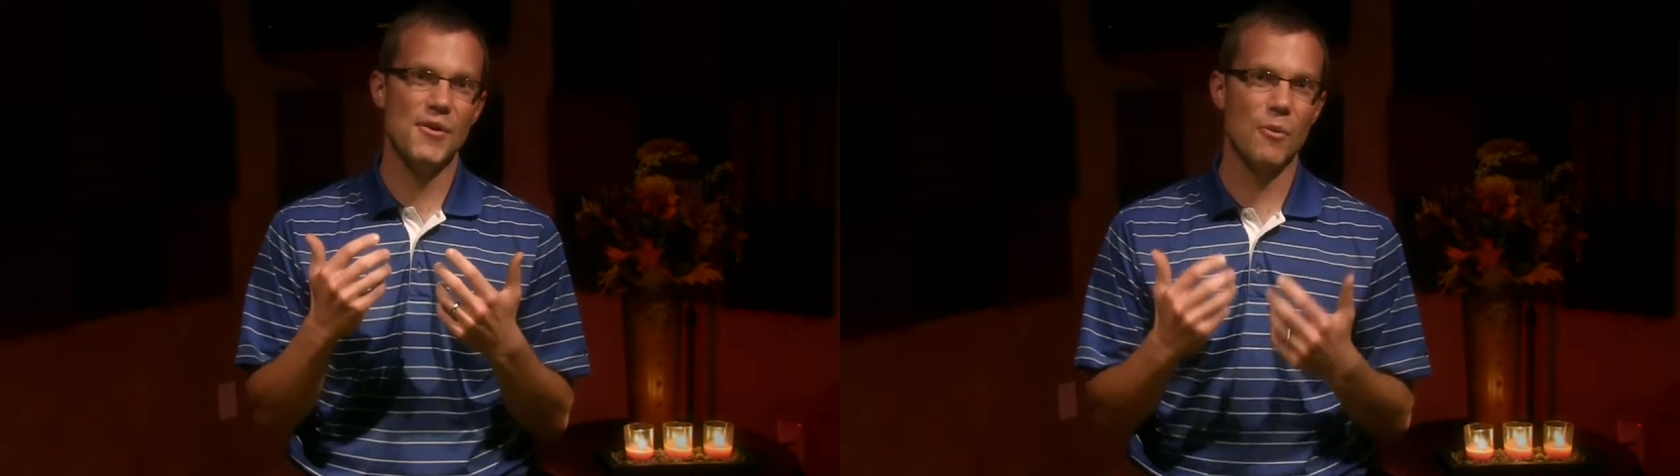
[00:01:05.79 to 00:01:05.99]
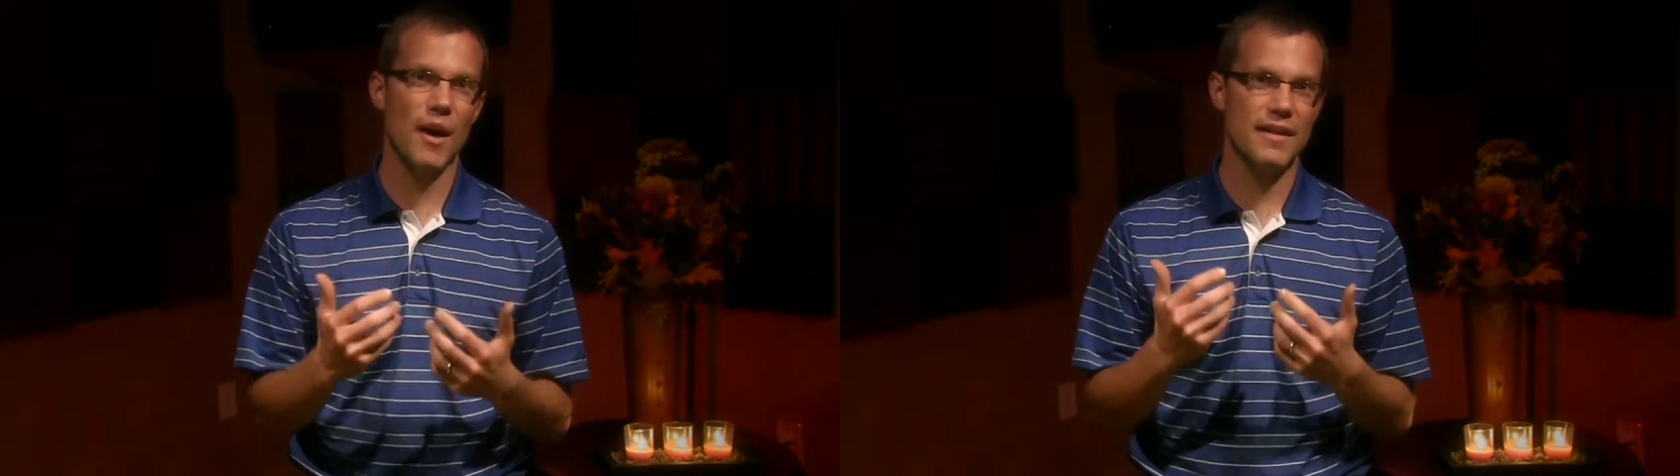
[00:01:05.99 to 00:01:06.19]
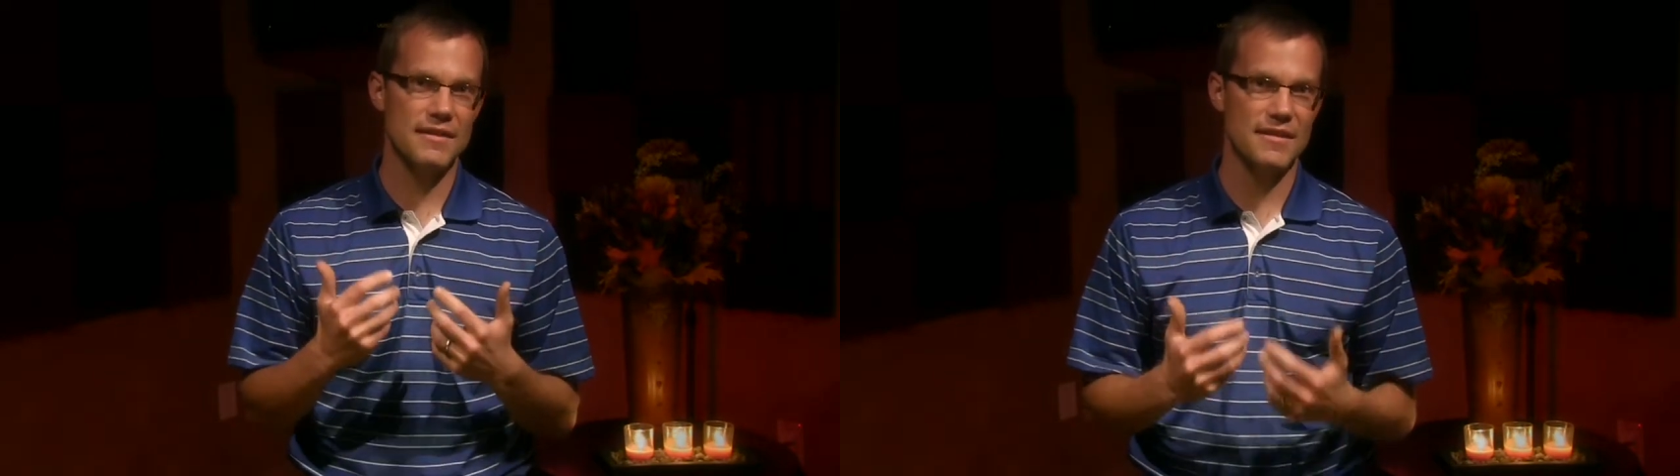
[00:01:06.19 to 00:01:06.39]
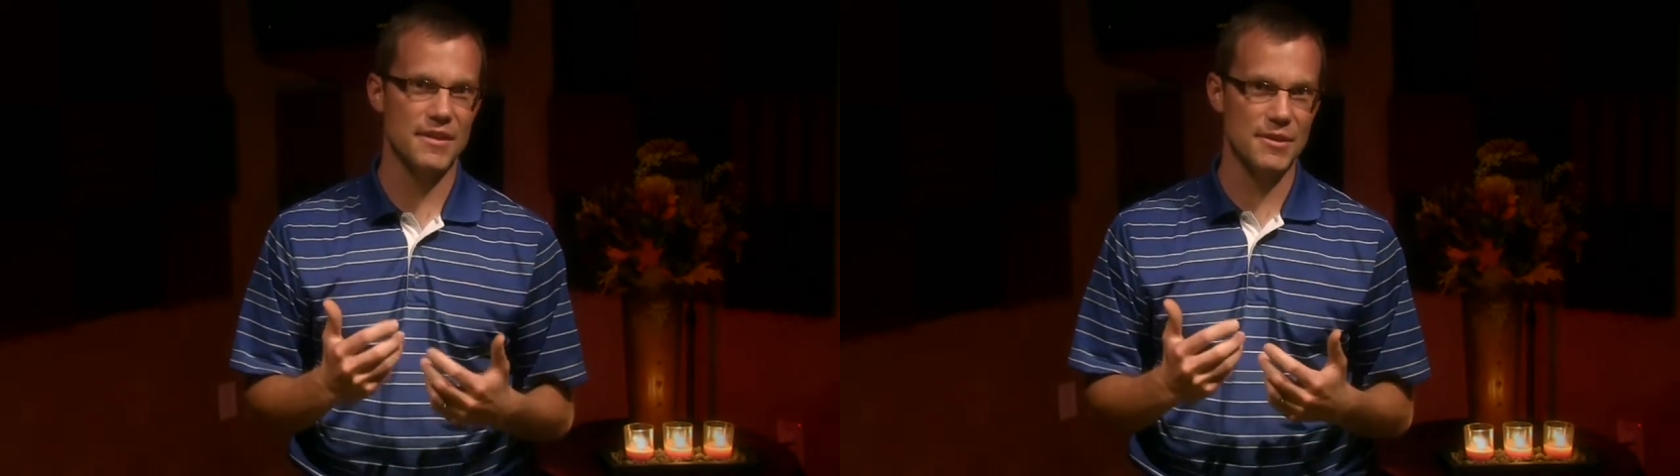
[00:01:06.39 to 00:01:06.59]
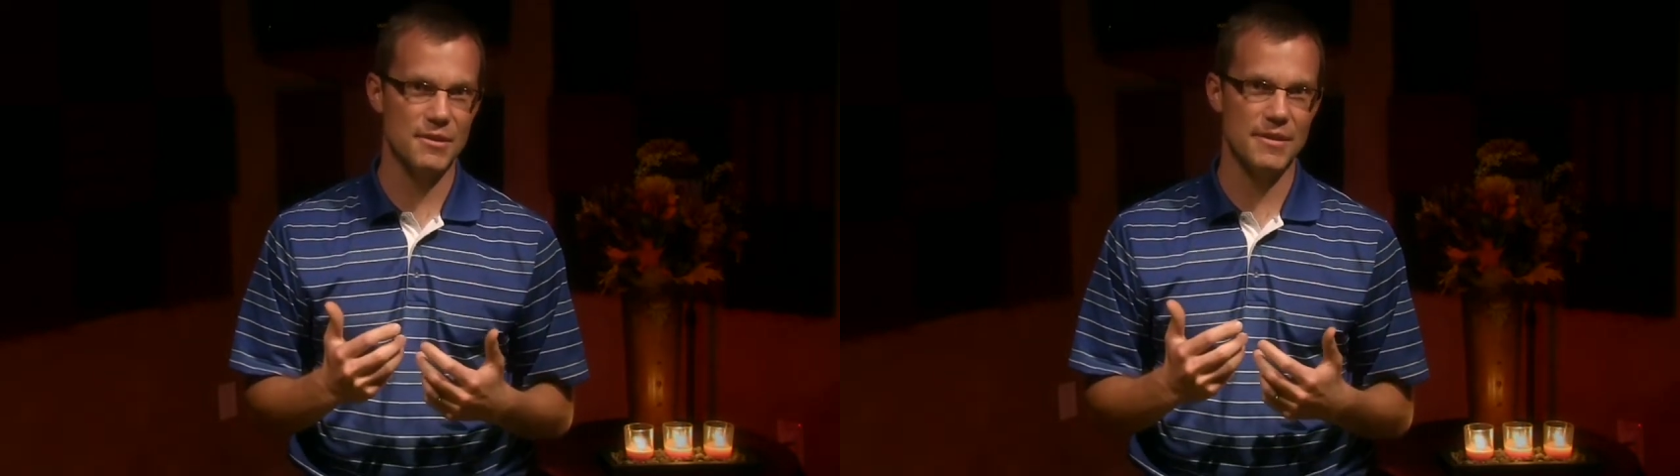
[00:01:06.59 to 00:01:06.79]
wants
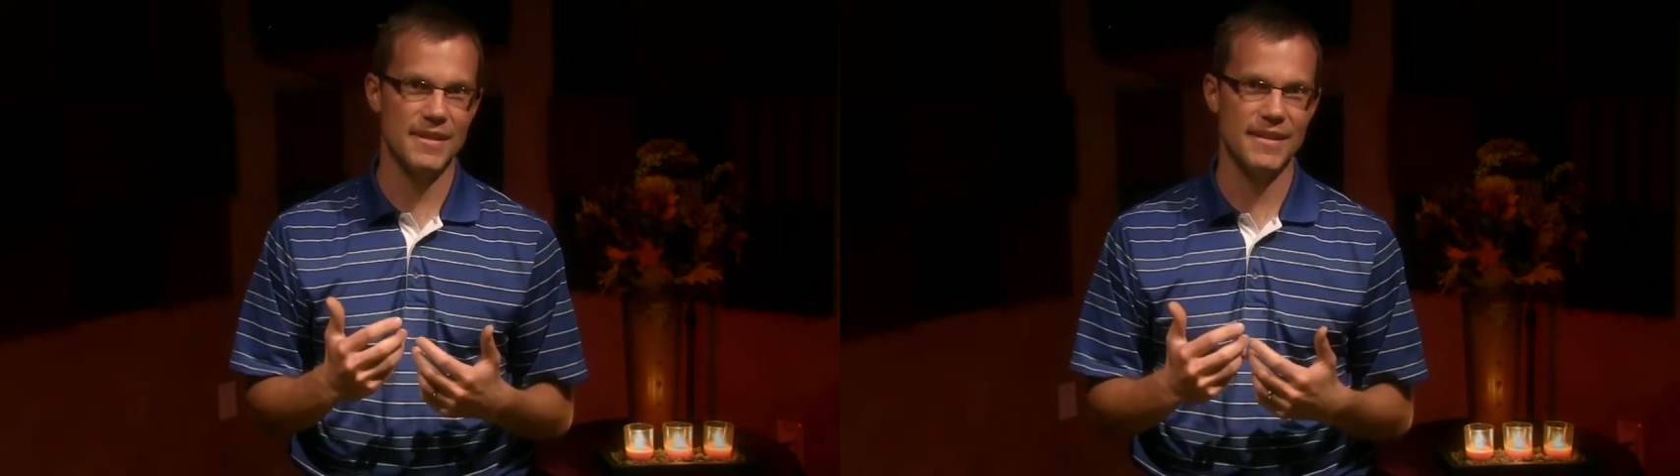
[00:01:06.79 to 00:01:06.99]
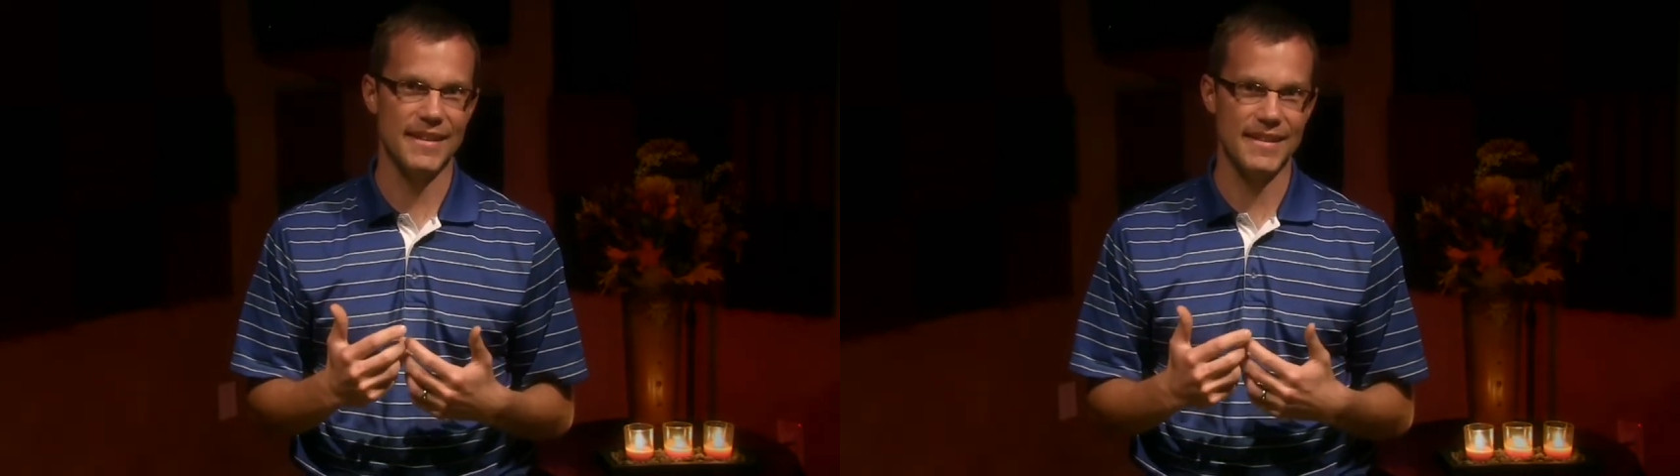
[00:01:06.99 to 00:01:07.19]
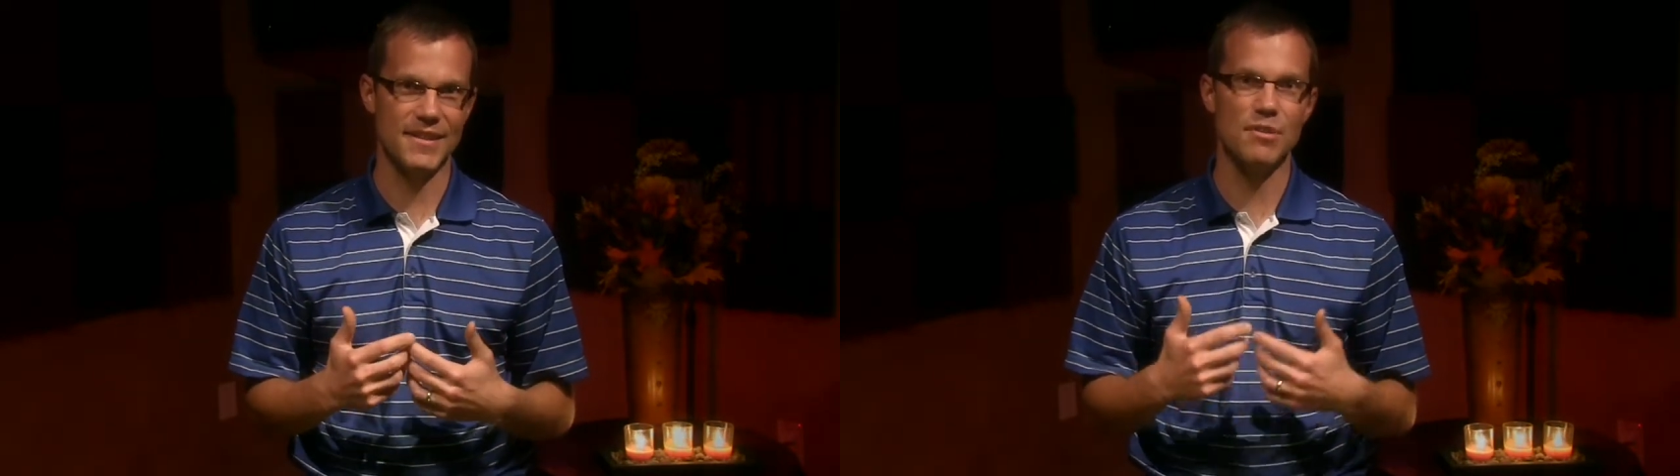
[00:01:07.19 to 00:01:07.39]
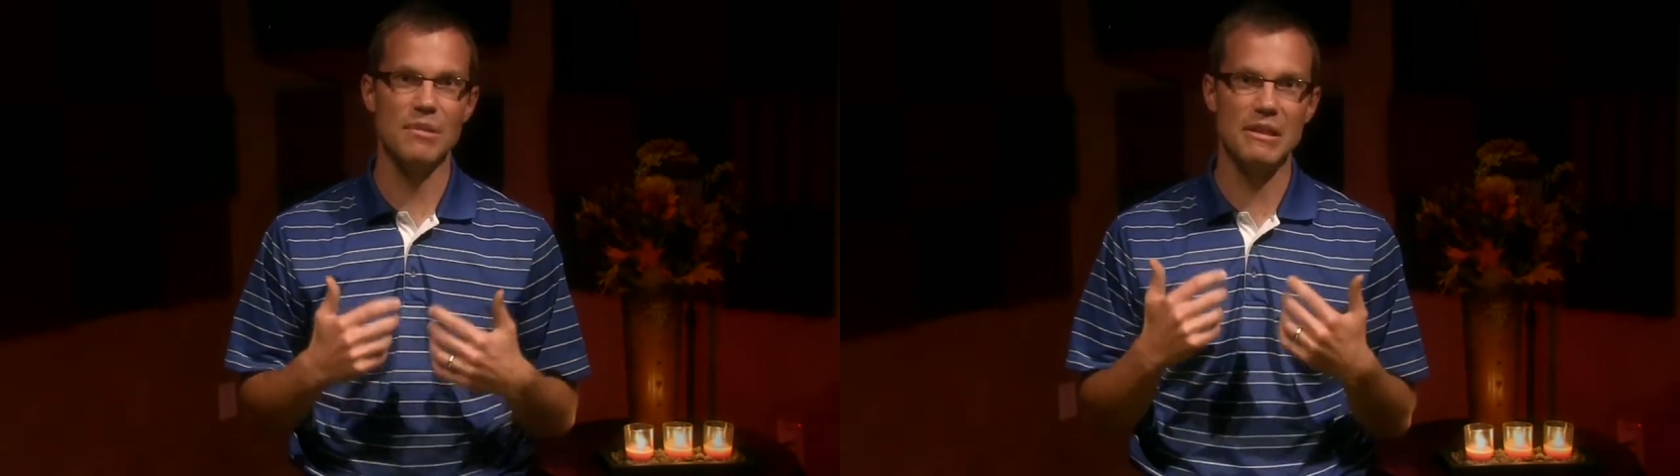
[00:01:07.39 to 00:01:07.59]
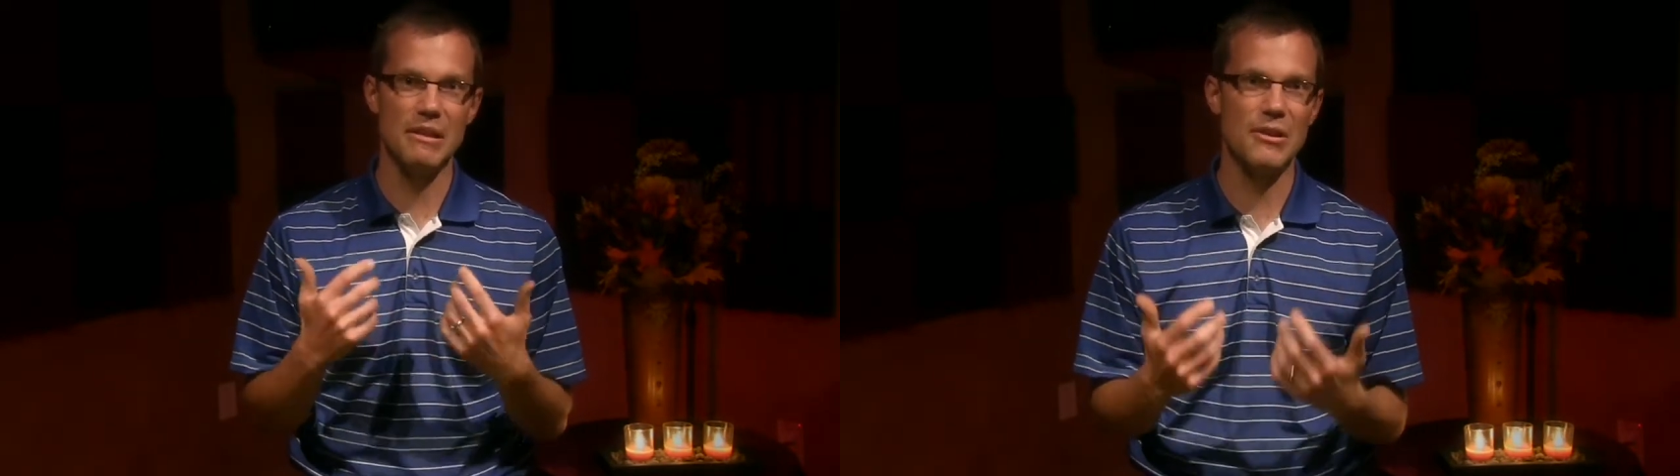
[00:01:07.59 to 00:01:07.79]
you to
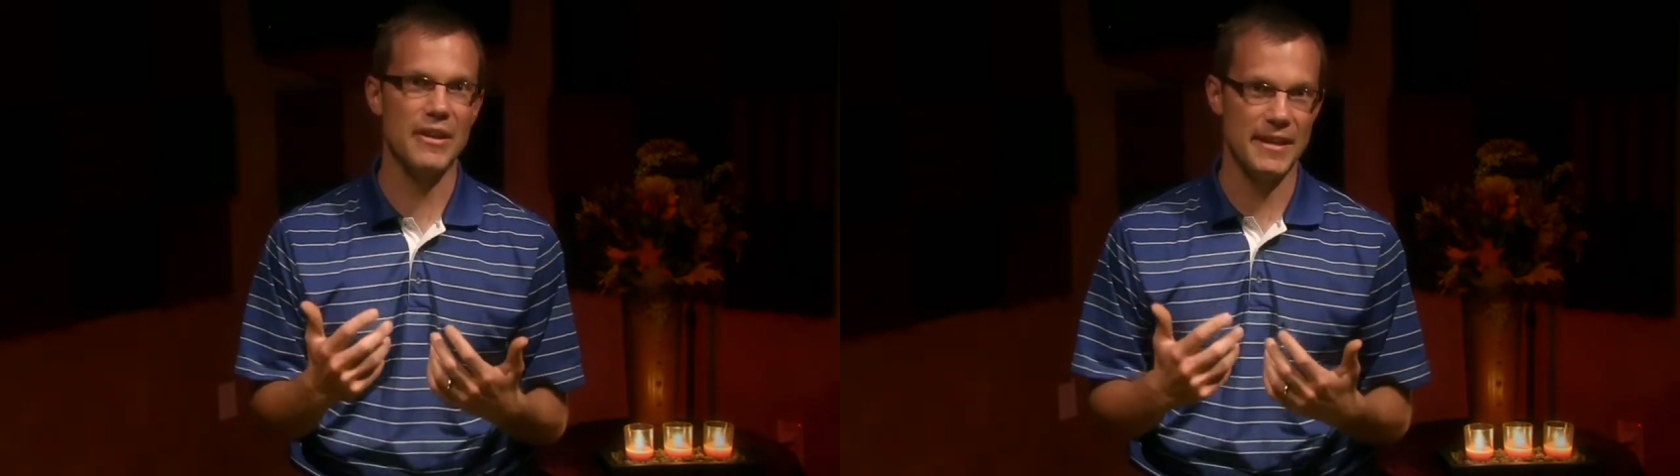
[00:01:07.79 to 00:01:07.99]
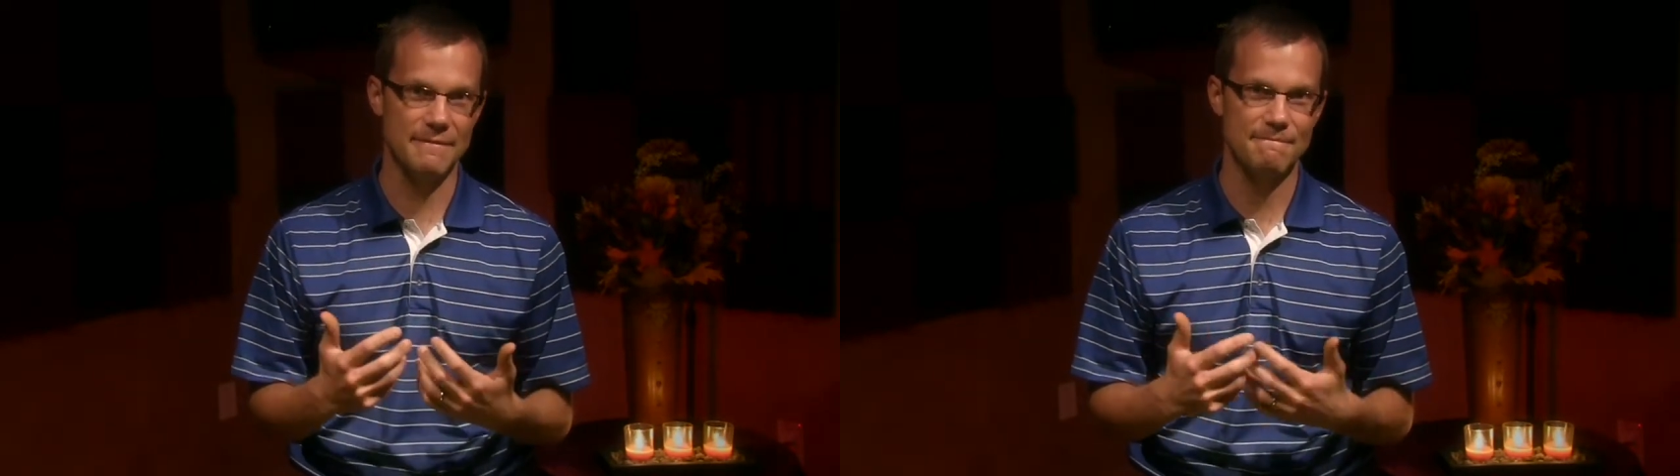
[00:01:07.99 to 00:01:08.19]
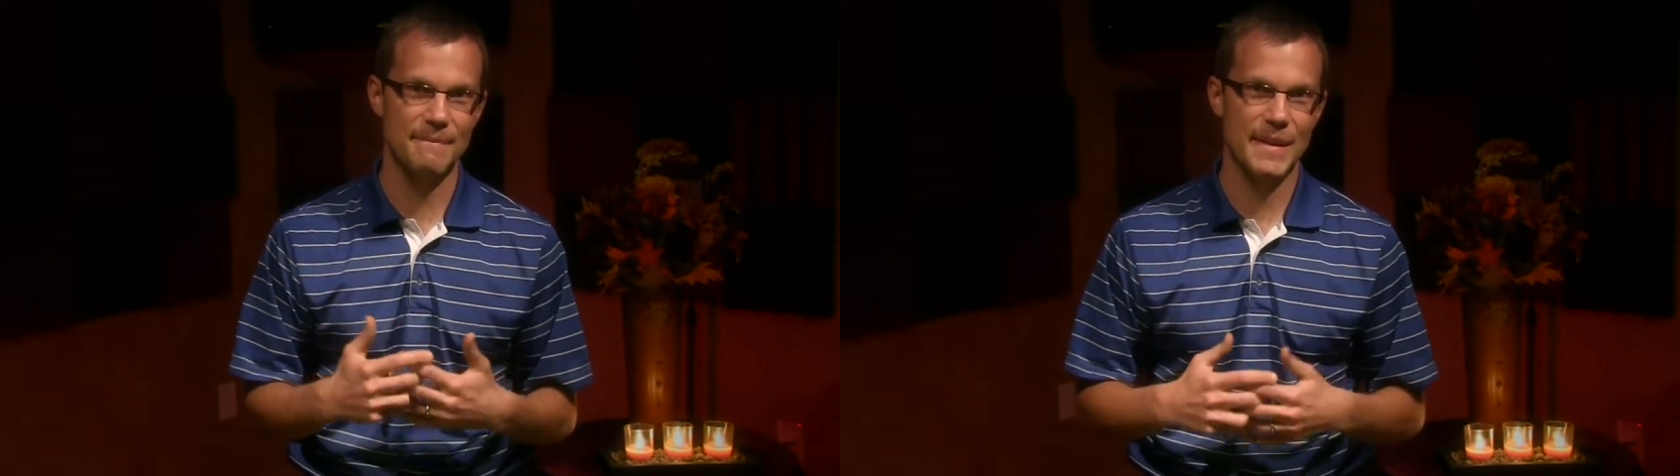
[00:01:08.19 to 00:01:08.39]
be learning?